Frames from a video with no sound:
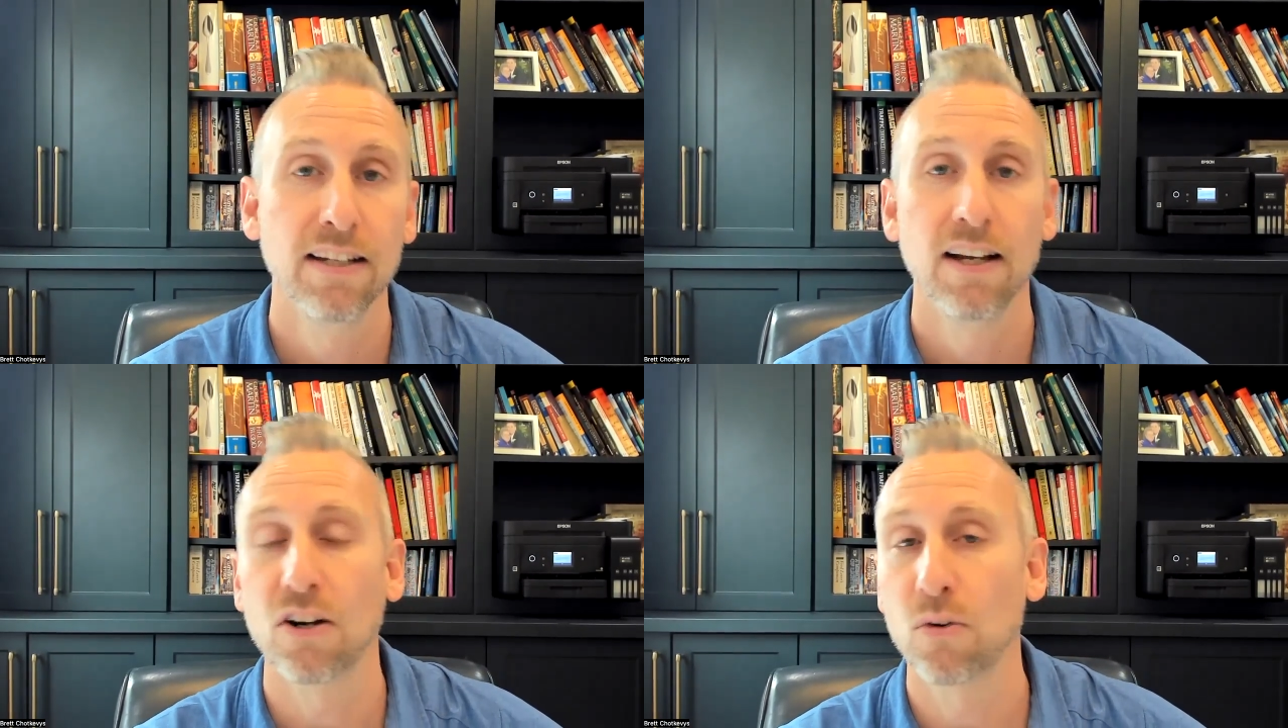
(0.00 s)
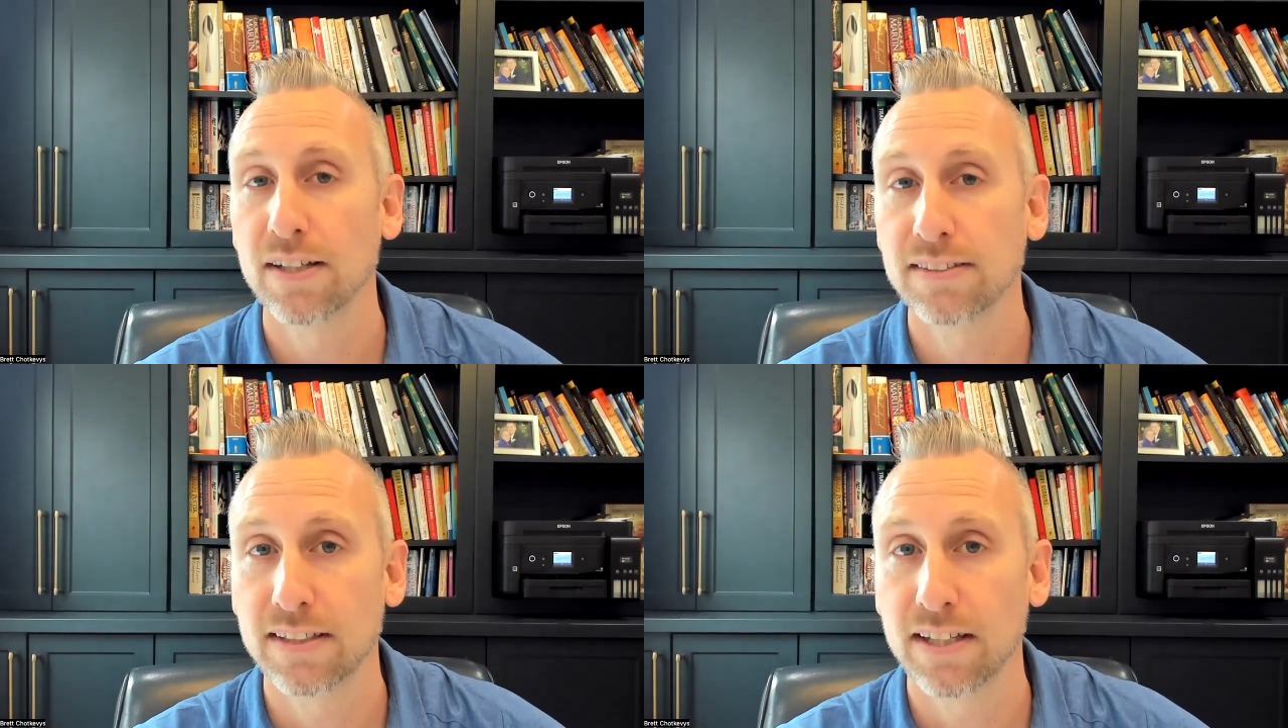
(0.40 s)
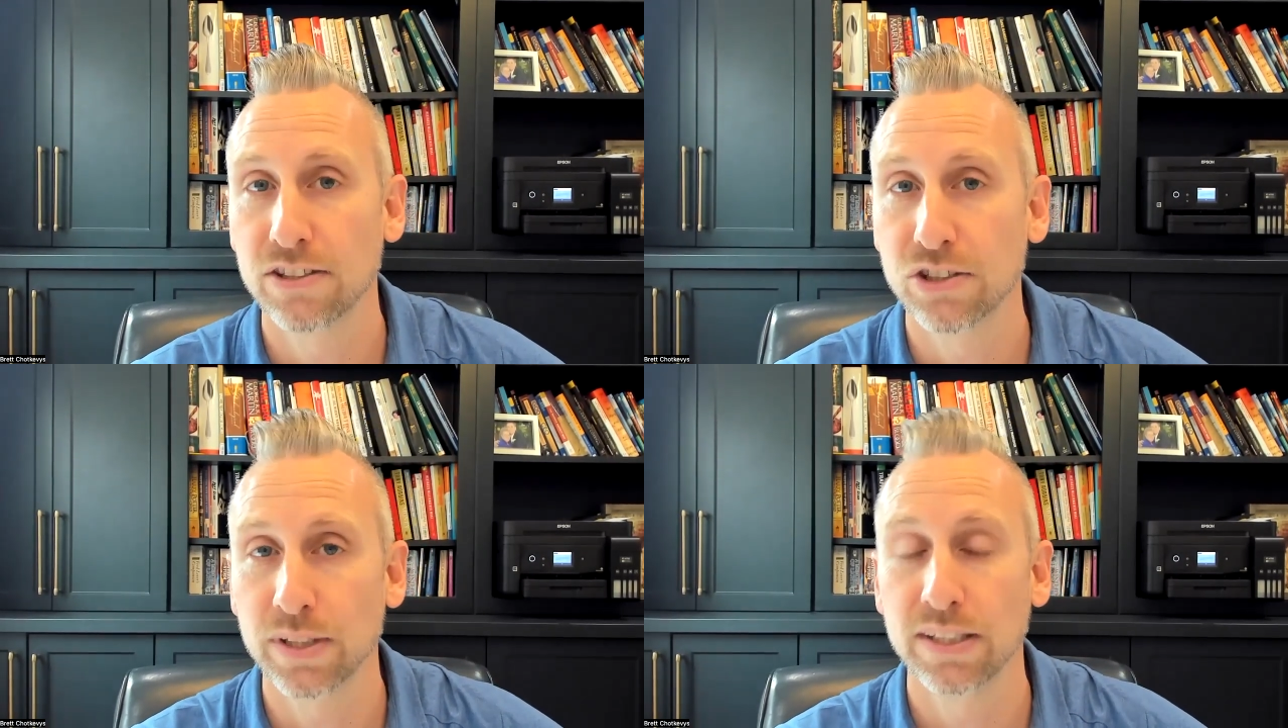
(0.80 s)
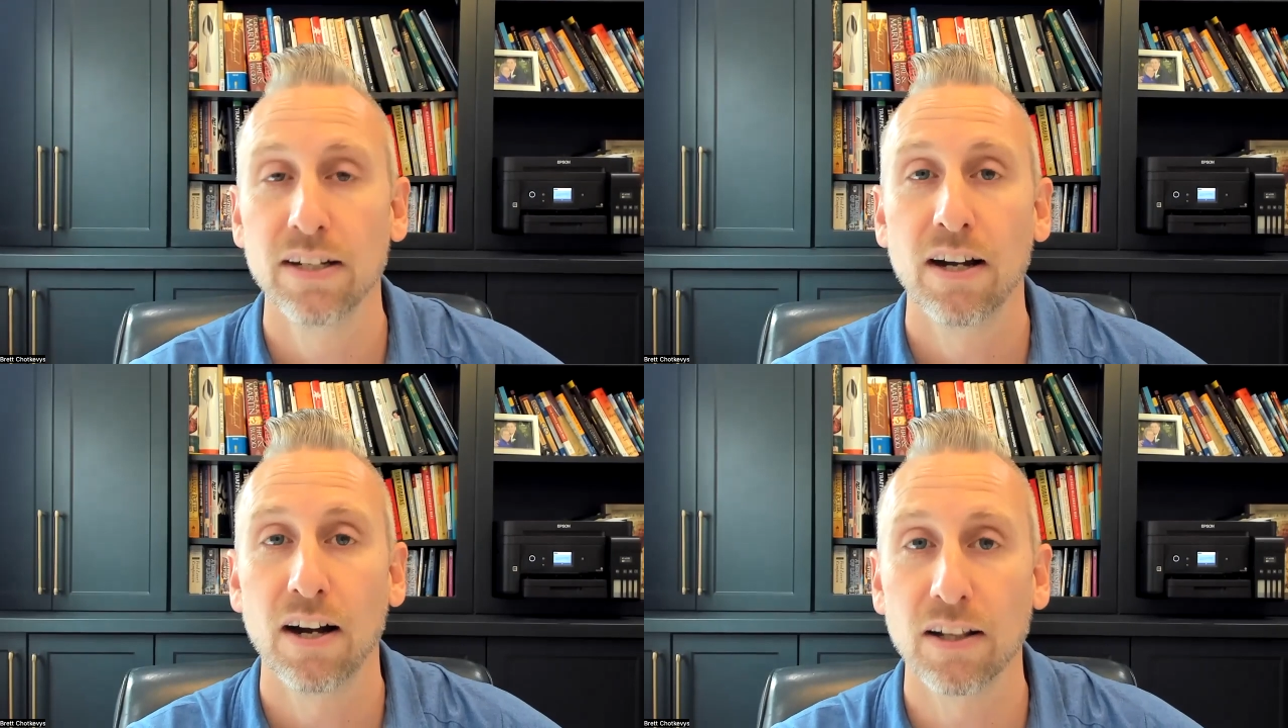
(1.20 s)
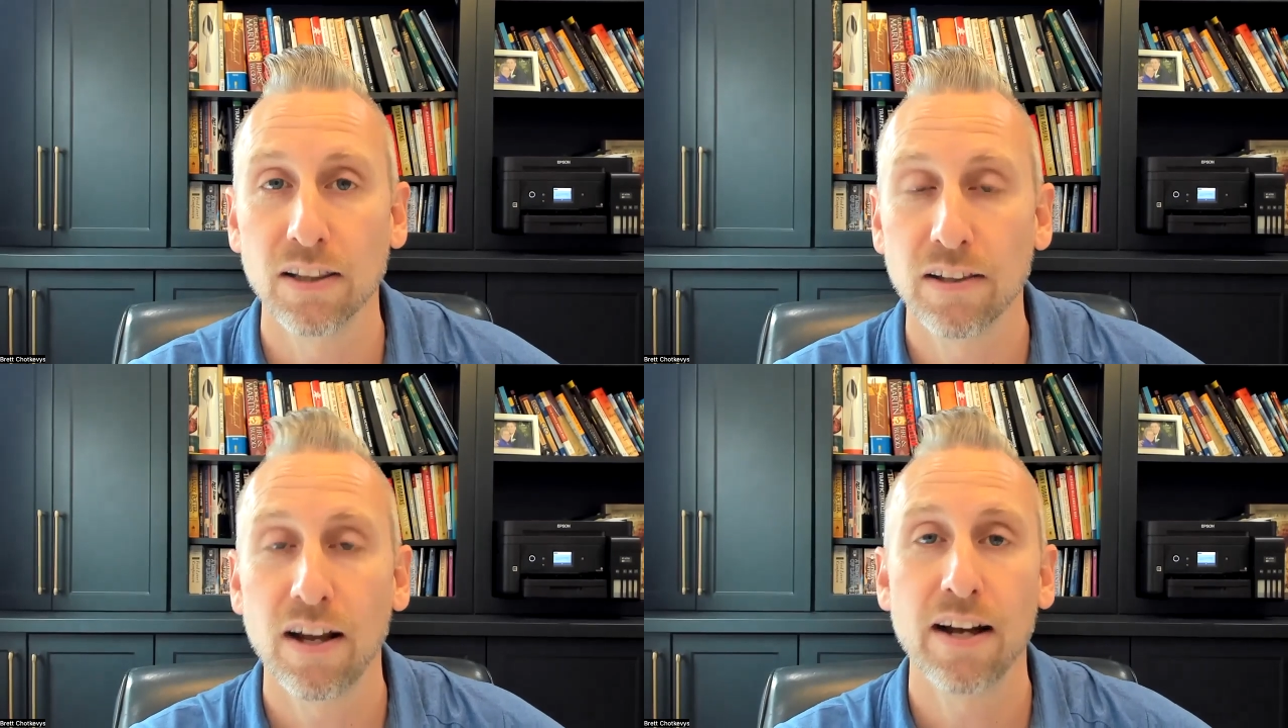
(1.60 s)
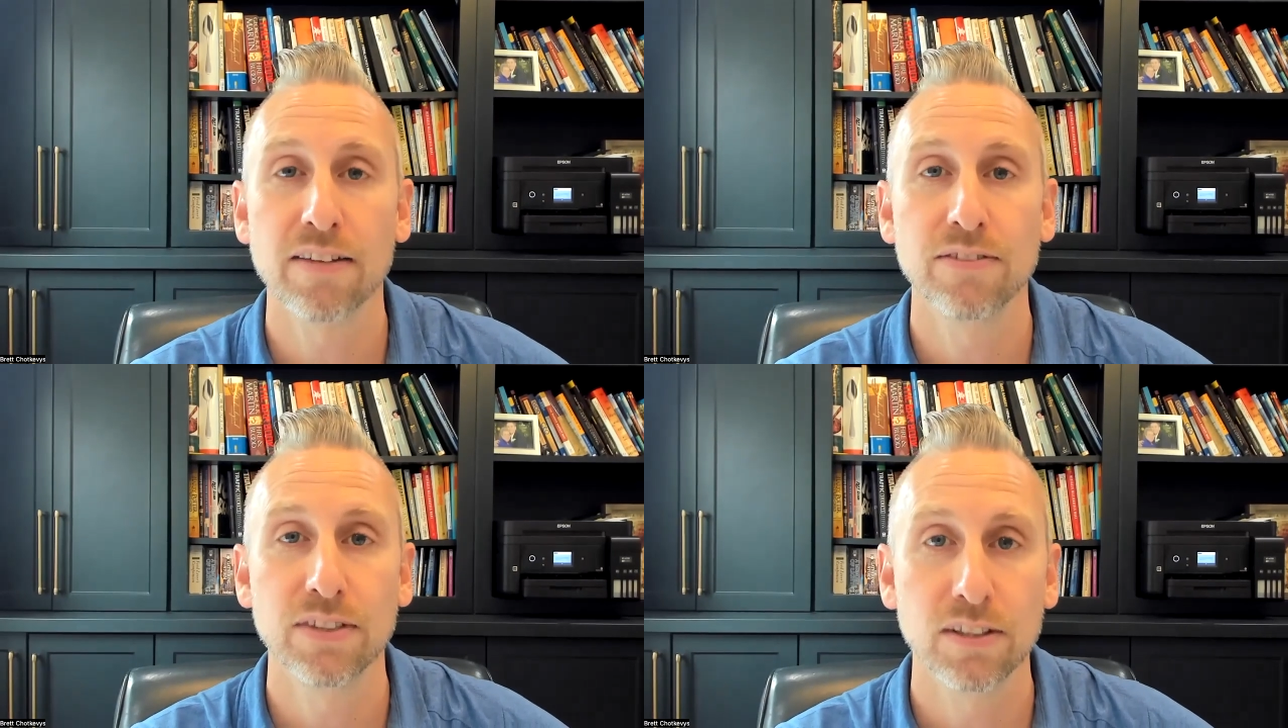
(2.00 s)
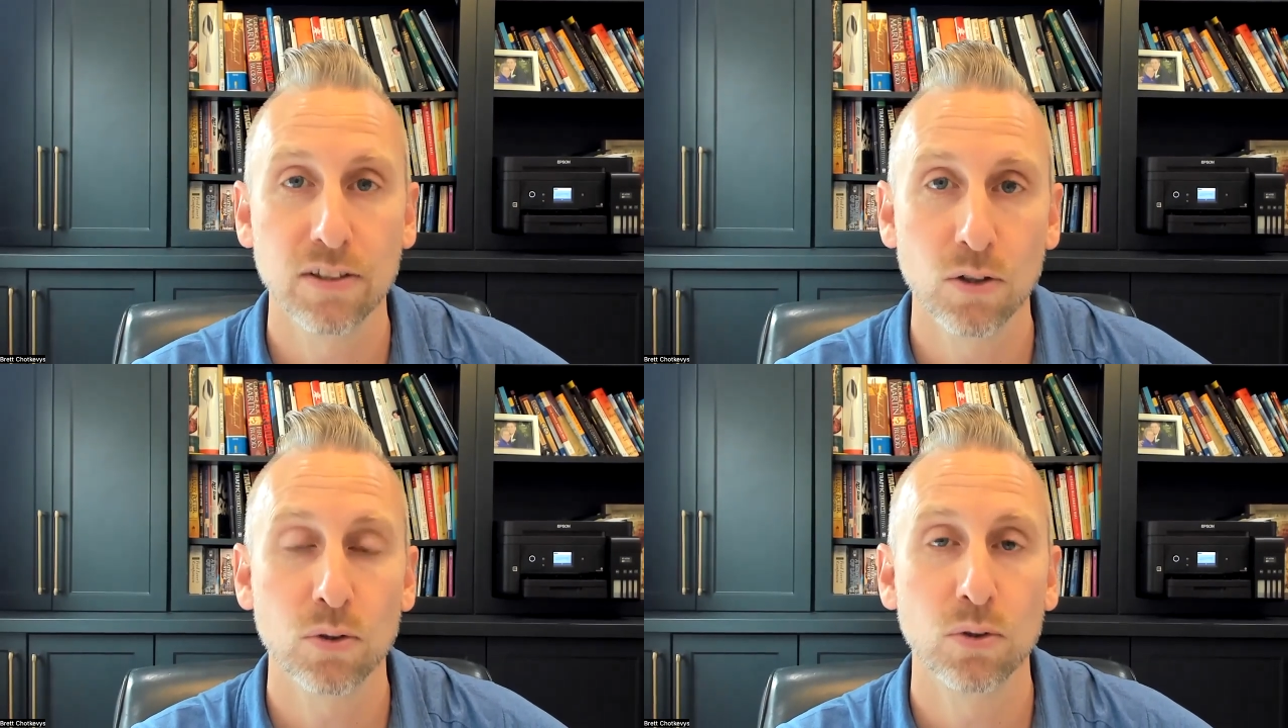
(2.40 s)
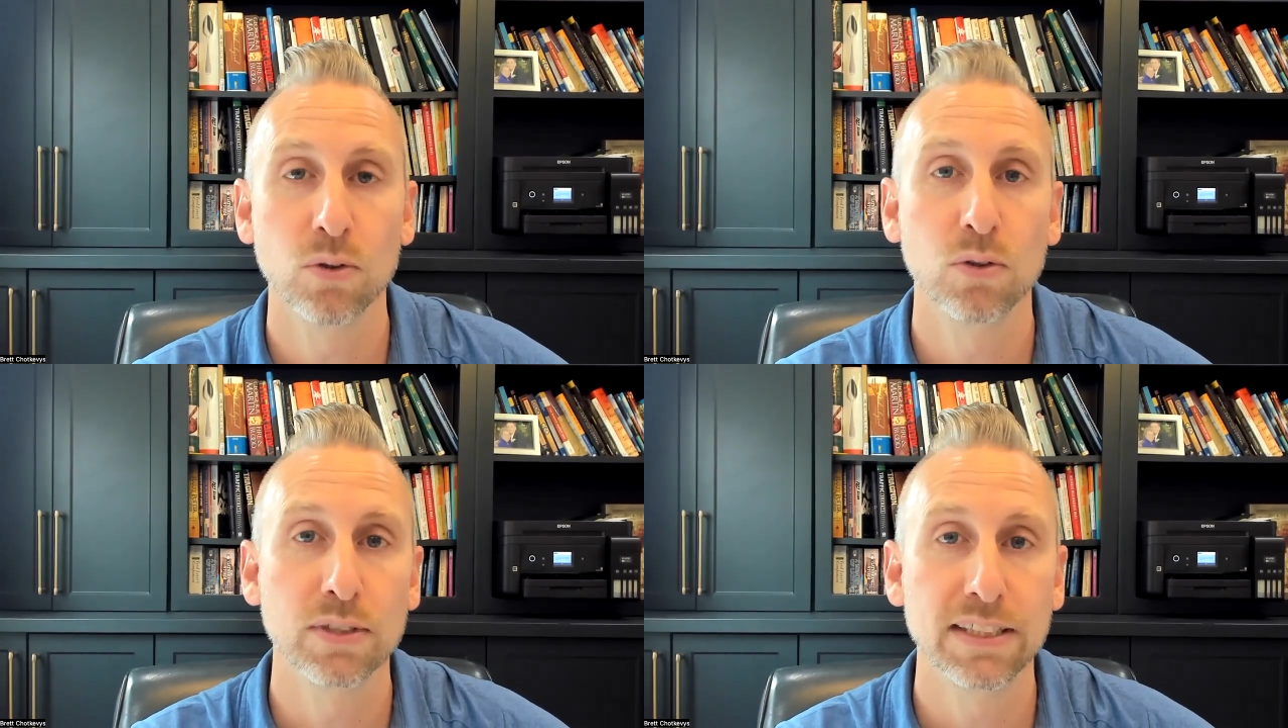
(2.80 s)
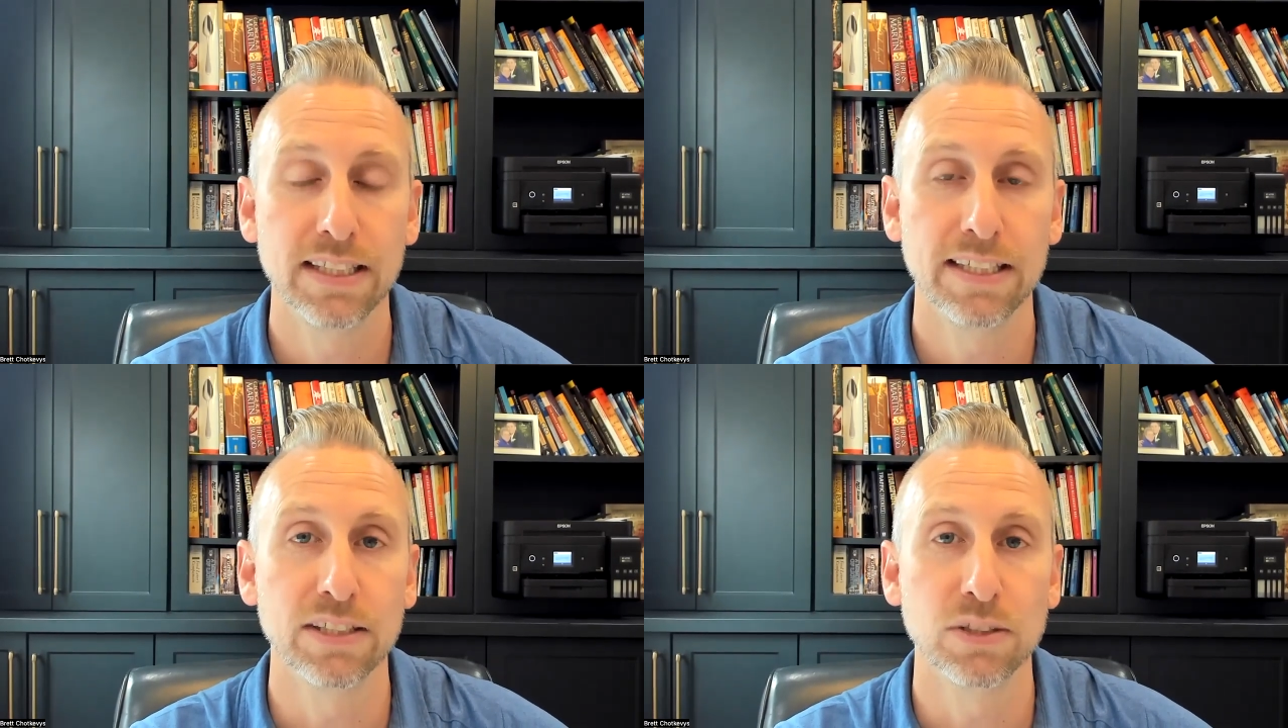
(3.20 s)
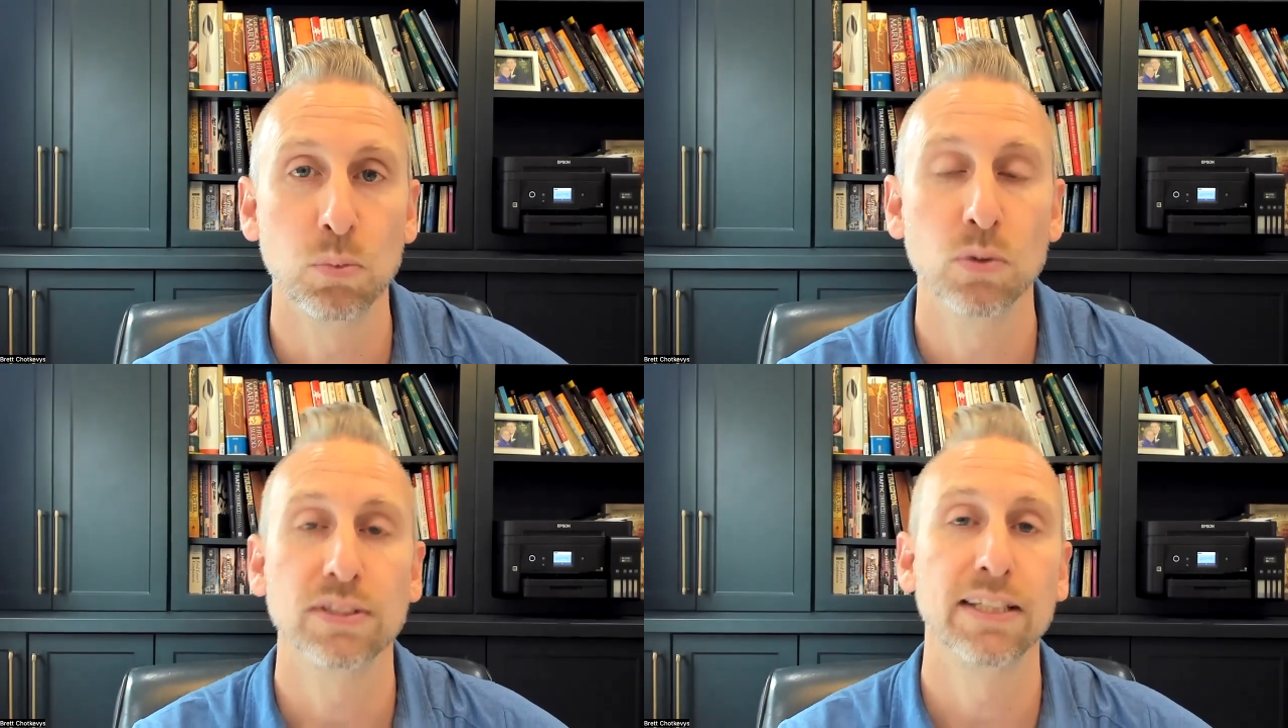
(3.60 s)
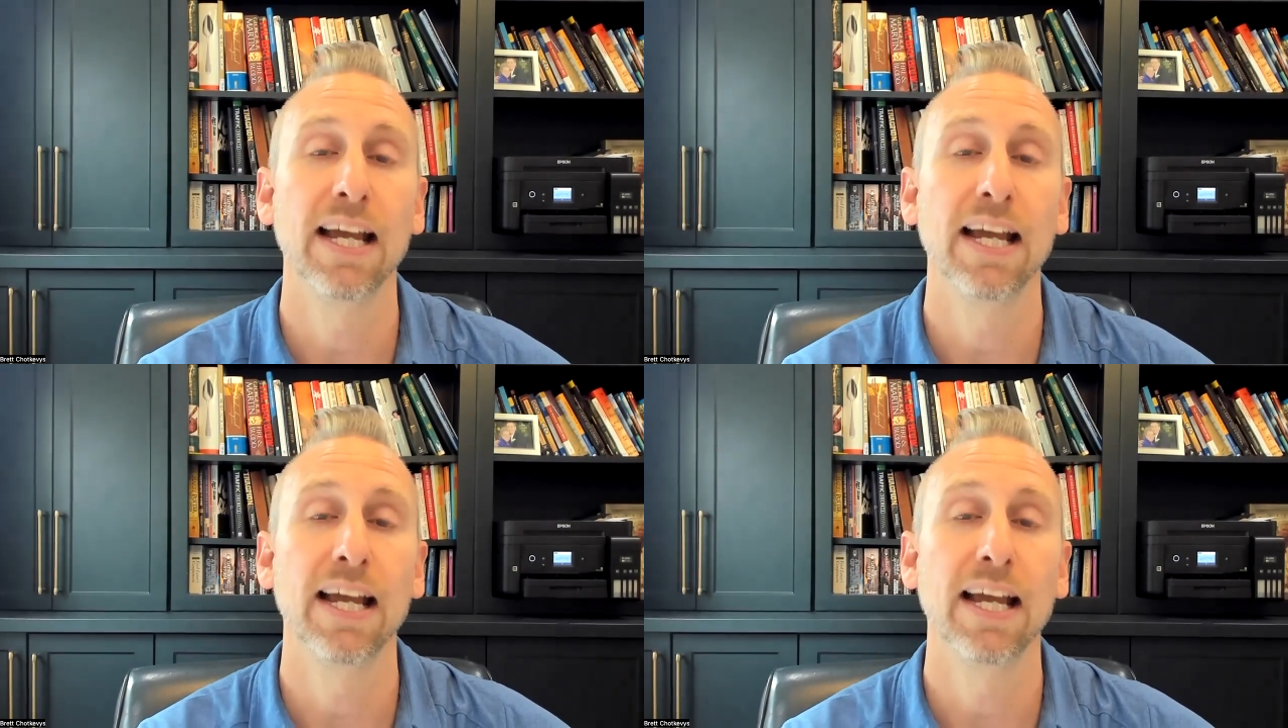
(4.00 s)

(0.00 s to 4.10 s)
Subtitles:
Across the country, a lot of local cities will say,